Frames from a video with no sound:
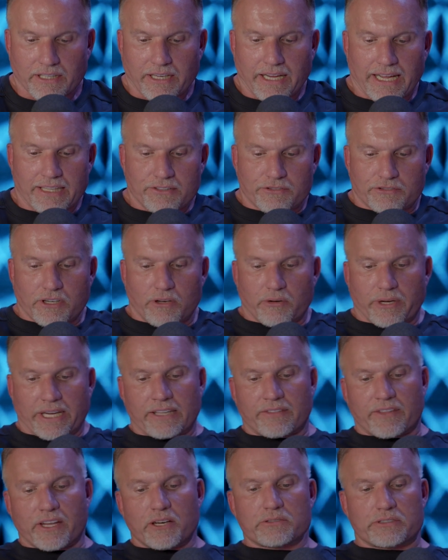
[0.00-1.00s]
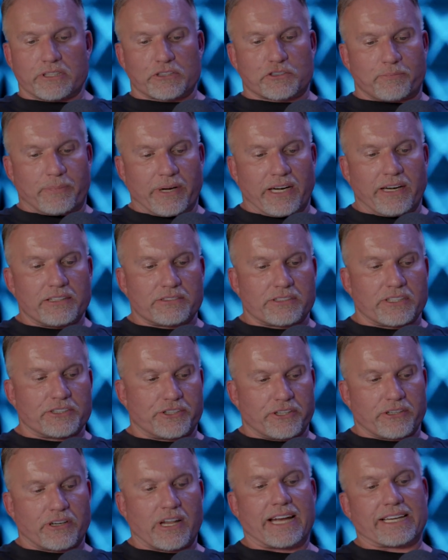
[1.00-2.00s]
And so in those
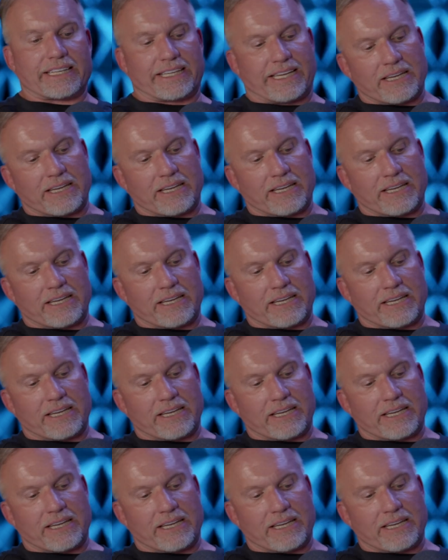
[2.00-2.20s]
experiences, you're like,